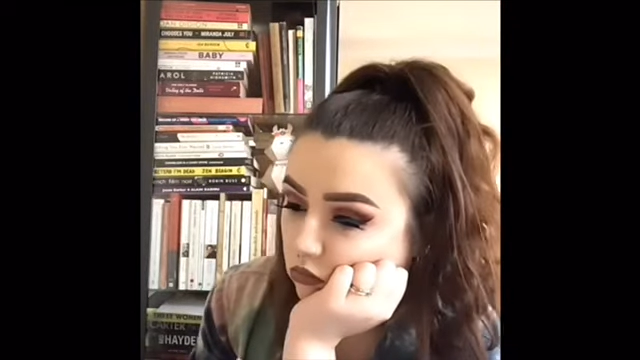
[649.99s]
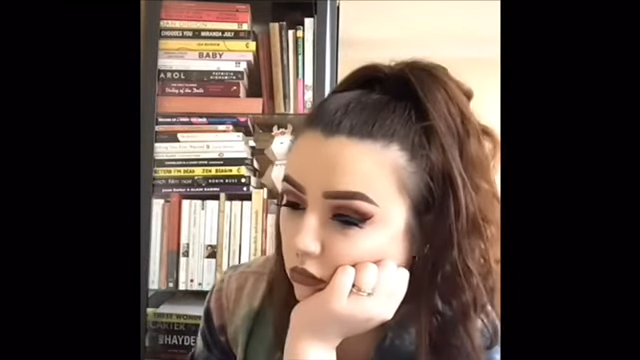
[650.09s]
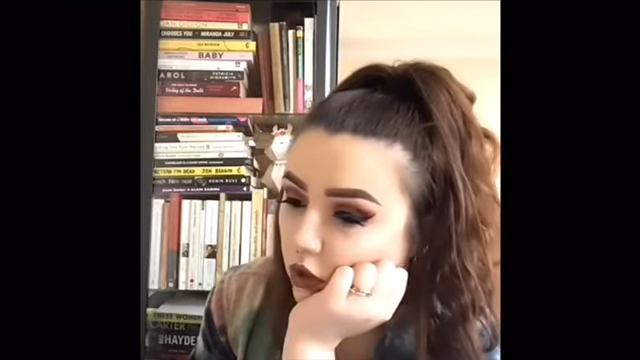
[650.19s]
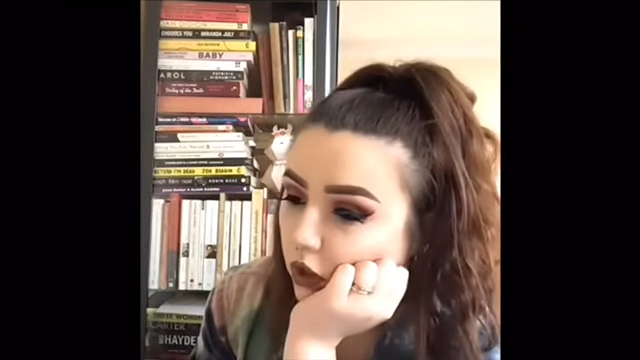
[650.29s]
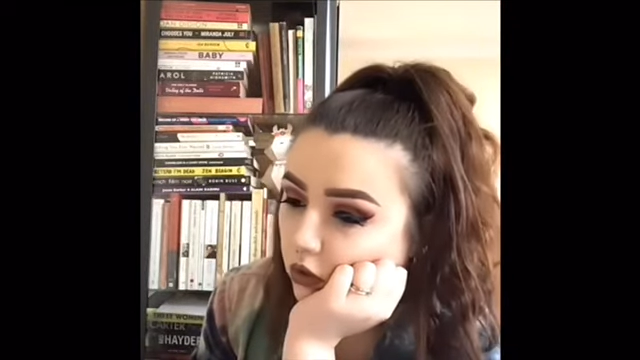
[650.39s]

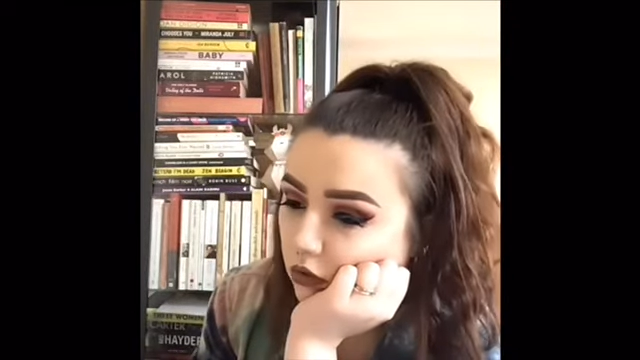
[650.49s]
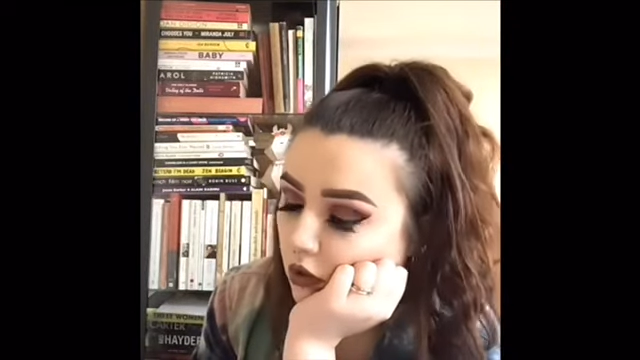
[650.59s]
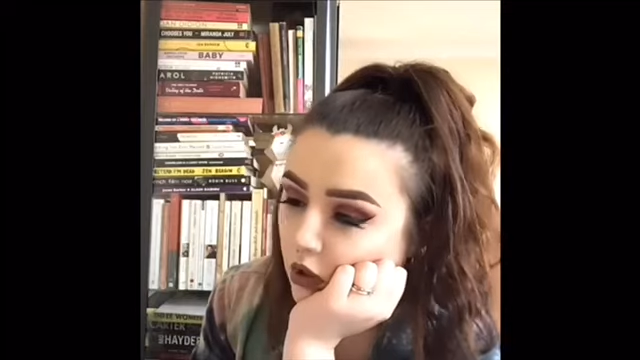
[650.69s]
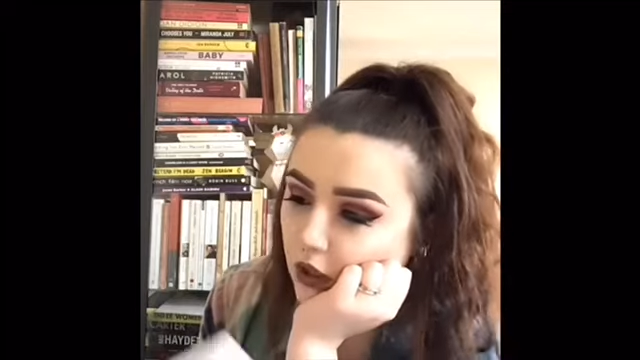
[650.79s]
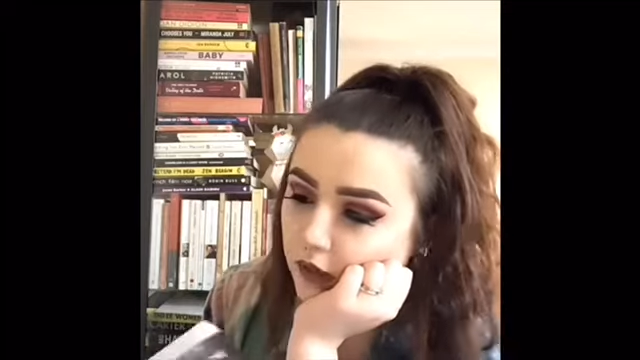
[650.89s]
No.
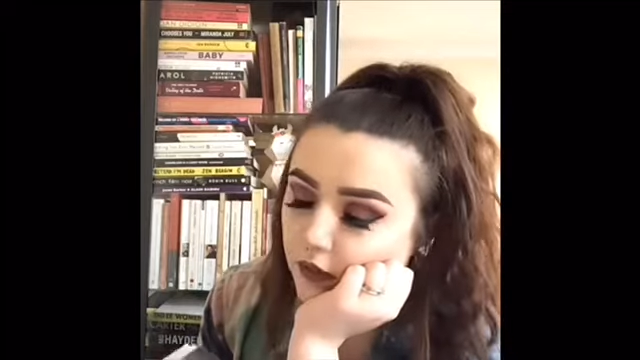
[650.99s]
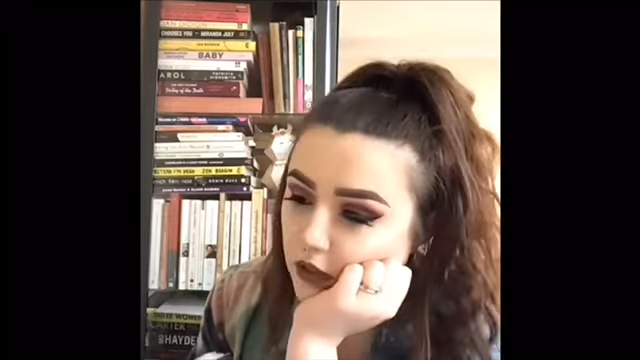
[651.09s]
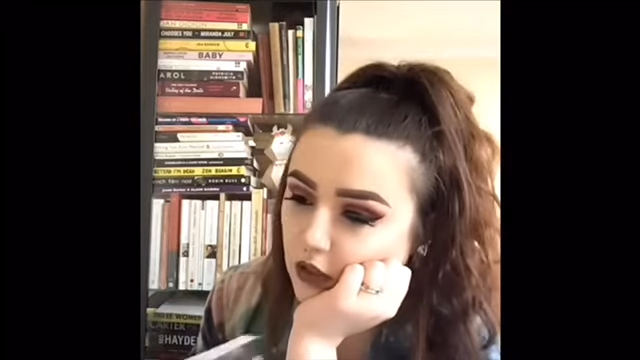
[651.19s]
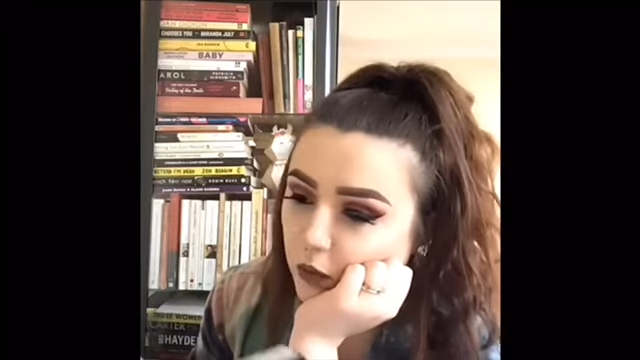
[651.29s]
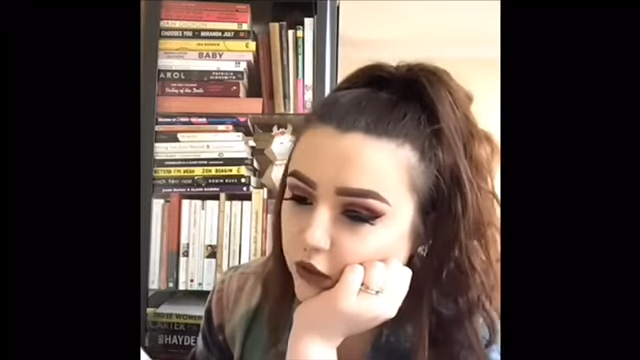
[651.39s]

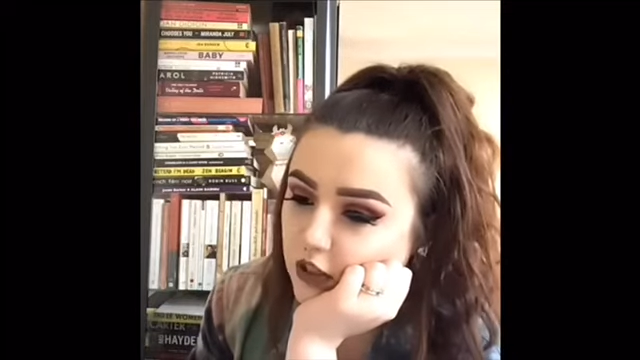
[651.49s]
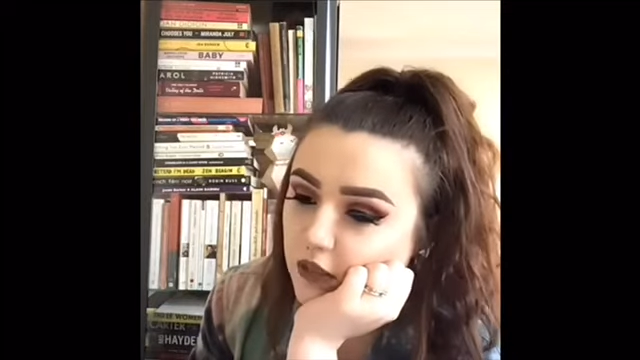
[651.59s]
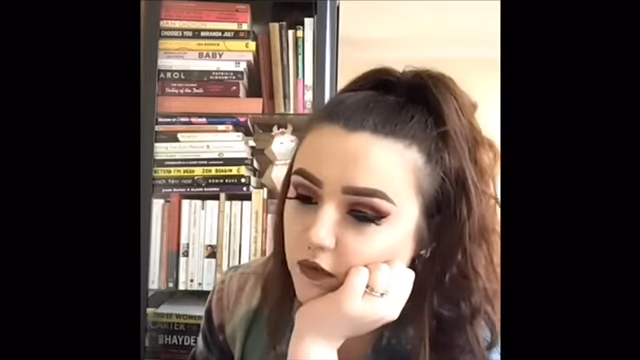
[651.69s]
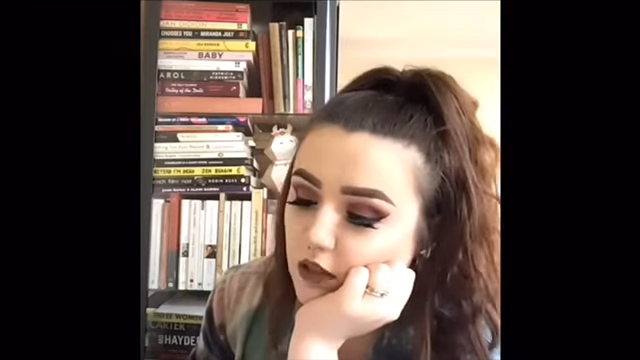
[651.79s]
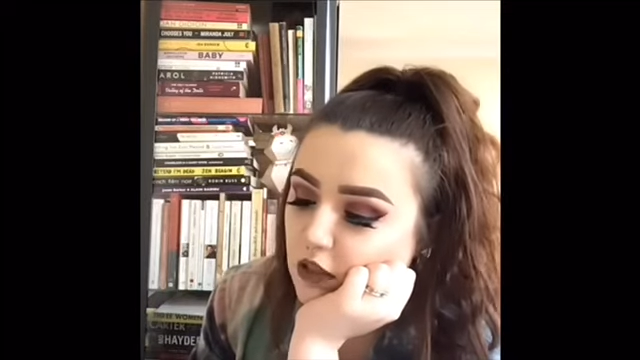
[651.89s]
That's the point
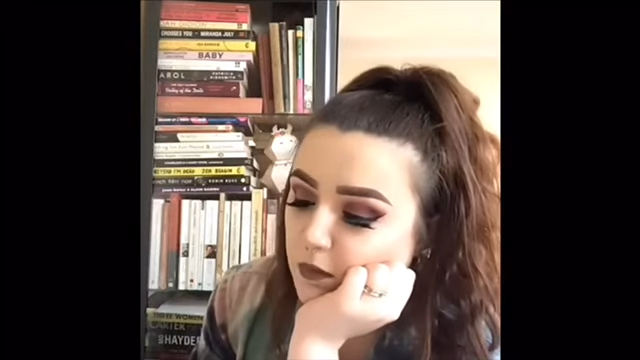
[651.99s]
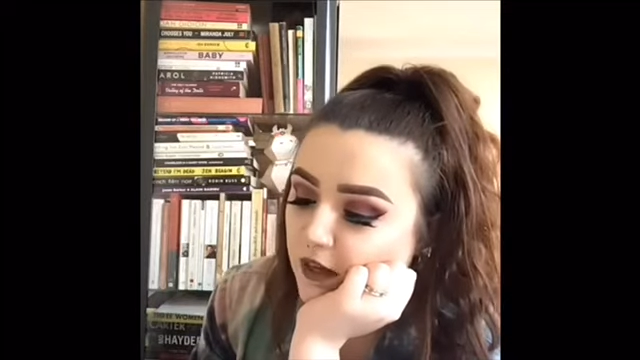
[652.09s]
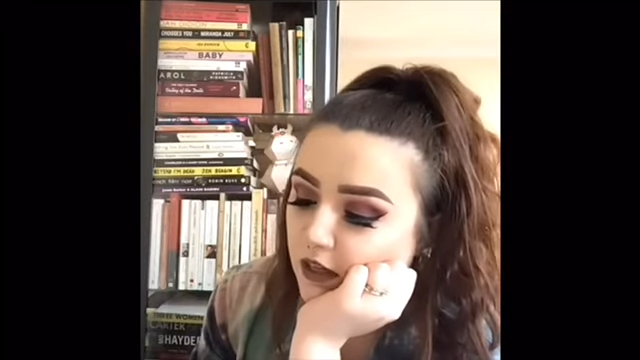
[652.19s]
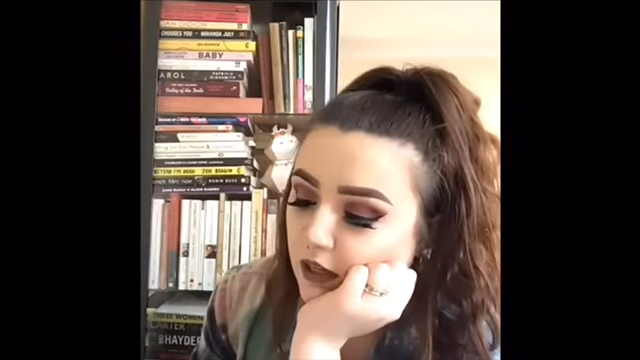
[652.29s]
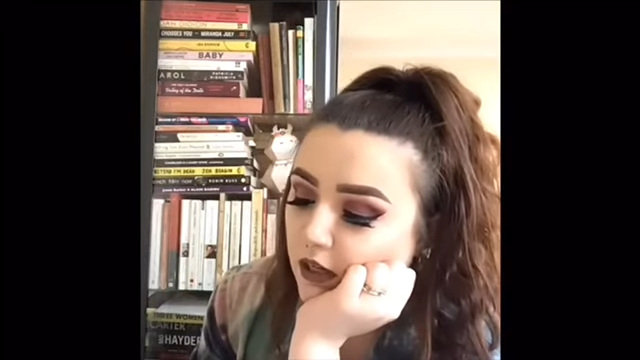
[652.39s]
Stevenson's
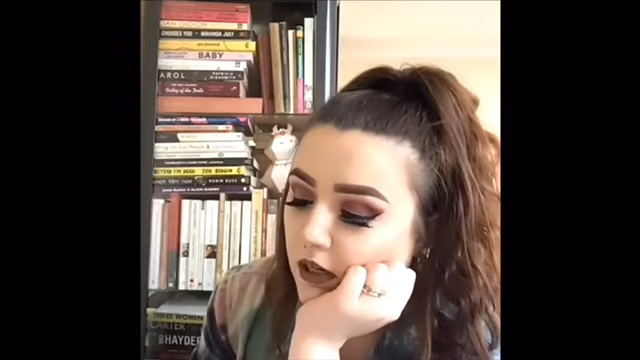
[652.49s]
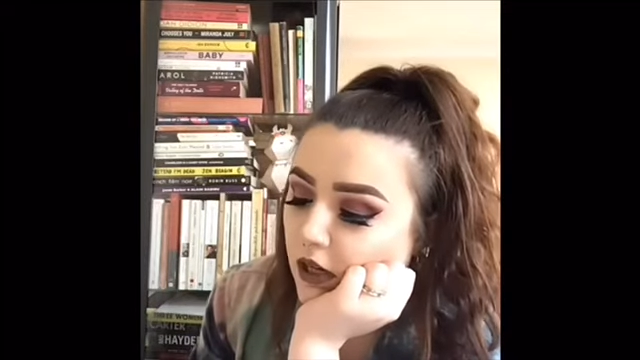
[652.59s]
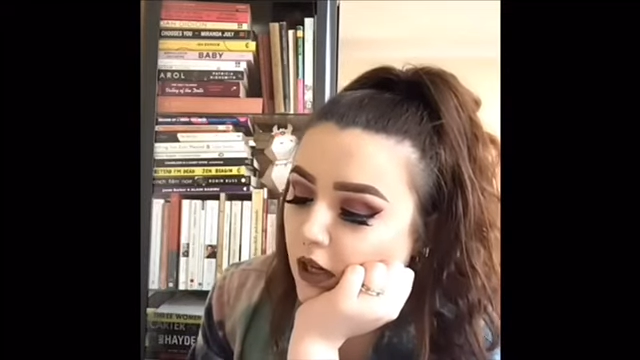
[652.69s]
making.